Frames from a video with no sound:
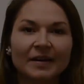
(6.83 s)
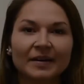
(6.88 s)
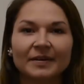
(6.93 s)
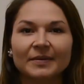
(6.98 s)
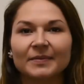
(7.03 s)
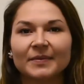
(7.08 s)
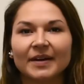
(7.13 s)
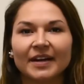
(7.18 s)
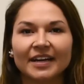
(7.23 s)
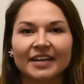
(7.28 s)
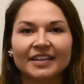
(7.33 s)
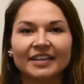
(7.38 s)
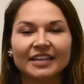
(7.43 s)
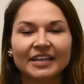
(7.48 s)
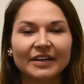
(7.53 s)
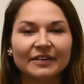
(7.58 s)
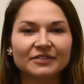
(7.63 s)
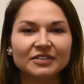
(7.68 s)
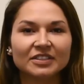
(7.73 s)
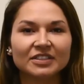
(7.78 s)
I
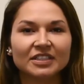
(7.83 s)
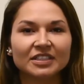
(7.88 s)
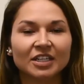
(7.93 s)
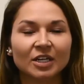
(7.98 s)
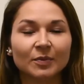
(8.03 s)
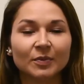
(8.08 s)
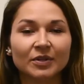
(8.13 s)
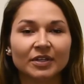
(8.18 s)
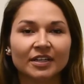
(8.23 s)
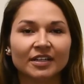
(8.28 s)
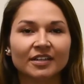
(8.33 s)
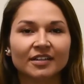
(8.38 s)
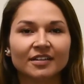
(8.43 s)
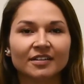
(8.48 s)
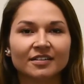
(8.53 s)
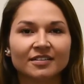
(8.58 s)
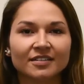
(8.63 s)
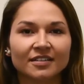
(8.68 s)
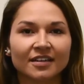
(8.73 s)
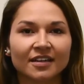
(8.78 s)
lived just a couple
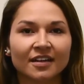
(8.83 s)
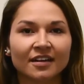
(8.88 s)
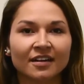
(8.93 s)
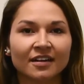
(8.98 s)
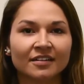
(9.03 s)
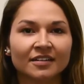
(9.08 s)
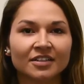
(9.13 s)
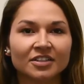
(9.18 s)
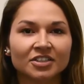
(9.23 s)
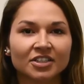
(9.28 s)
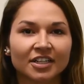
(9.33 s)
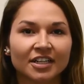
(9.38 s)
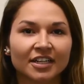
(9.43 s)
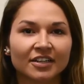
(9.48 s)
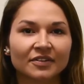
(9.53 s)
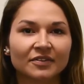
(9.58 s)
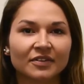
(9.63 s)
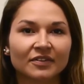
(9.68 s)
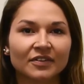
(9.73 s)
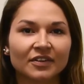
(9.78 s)
years on the
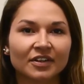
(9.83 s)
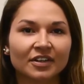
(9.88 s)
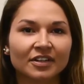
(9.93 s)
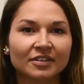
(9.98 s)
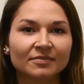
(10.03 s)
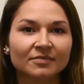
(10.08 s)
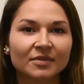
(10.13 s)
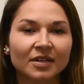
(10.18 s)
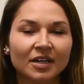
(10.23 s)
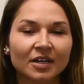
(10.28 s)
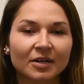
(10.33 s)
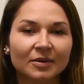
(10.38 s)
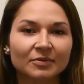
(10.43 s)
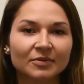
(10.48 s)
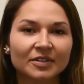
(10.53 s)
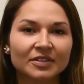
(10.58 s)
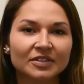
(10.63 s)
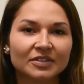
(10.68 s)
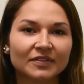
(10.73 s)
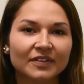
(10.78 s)
Cheyenne River
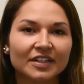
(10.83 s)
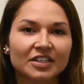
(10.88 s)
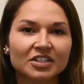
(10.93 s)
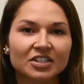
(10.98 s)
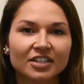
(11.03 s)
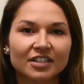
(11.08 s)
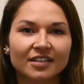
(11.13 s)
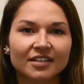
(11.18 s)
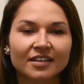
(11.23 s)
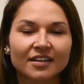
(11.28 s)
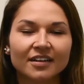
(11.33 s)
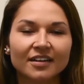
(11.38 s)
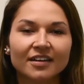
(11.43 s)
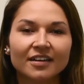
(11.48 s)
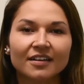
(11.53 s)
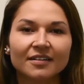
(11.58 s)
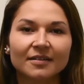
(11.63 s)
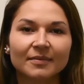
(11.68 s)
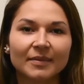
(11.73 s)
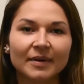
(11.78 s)
Reservation.
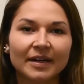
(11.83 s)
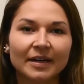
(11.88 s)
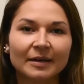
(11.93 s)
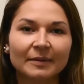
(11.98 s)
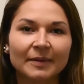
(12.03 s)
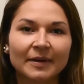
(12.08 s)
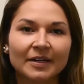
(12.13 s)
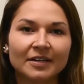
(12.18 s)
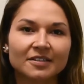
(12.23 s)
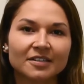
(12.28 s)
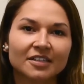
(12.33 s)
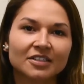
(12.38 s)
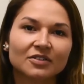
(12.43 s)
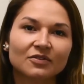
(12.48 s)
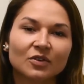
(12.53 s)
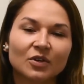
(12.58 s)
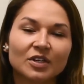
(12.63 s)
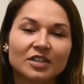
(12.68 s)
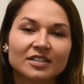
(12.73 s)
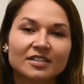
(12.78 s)
My parents got
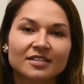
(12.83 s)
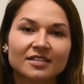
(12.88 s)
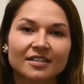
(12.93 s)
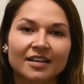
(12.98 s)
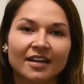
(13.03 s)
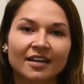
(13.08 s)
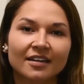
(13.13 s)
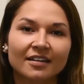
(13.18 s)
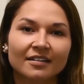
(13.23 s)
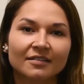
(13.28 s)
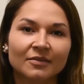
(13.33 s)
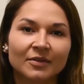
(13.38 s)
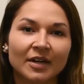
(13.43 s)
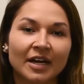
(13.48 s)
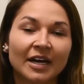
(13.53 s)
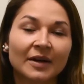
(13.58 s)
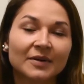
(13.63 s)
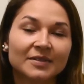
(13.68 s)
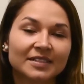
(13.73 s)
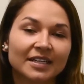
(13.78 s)
divorced when
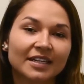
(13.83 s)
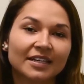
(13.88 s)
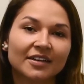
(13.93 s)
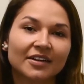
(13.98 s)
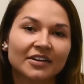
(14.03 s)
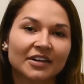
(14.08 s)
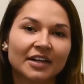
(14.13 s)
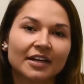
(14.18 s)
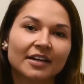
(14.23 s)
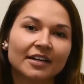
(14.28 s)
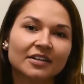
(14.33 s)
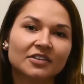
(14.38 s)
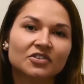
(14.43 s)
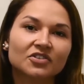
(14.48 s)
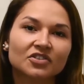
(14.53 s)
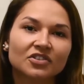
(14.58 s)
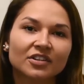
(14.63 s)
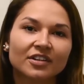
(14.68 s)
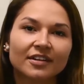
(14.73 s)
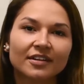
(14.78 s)
I was at a young
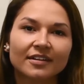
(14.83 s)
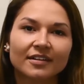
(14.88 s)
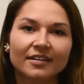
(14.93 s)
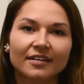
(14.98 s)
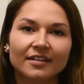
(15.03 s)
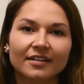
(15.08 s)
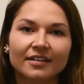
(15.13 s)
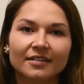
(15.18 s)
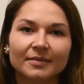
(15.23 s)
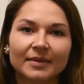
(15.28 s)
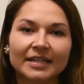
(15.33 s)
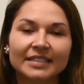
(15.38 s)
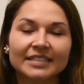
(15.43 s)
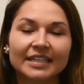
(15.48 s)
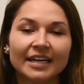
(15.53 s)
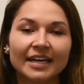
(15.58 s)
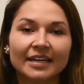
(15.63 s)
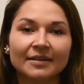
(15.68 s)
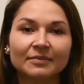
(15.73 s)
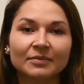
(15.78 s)
age, and my
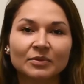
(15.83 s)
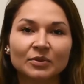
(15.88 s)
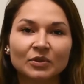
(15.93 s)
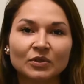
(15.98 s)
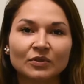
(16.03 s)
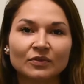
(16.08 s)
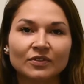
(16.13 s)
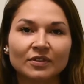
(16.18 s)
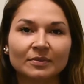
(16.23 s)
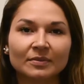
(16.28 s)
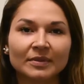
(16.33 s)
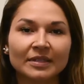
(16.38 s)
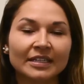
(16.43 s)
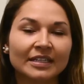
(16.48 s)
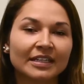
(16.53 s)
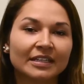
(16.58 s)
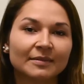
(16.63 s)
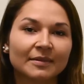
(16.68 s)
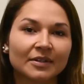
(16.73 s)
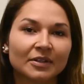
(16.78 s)
dad moved
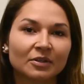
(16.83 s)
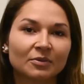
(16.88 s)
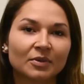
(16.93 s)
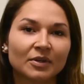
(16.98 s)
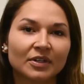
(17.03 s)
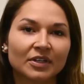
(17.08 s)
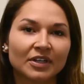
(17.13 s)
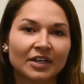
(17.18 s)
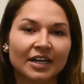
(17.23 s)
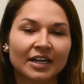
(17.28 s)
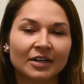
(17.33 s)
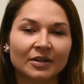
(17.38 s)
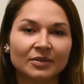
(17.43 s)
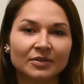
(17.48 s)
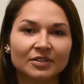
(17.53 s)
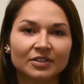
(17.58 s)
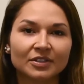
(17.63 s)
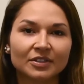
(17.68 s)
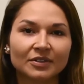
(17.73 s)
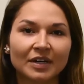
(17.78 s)
me and my little brother out
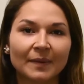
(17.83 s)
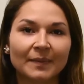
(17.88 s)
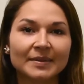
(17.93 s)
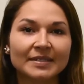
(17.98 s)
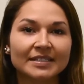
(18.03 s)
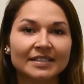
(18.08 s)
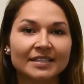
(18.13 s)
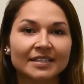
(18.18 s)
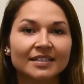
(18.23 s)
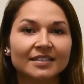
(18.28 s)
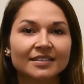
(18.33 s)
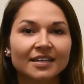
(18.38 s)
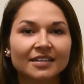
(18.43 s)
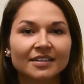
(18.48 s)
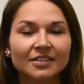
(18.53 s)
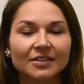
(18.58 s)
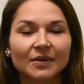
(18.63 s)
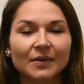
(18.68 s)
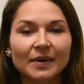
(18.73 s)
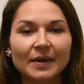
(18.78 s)
to Rapid City, South
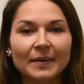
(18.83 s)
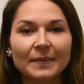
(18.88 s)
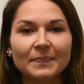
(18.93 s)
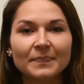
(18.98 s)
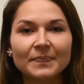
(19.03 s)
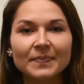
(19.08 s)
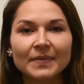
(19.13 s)
Dakota.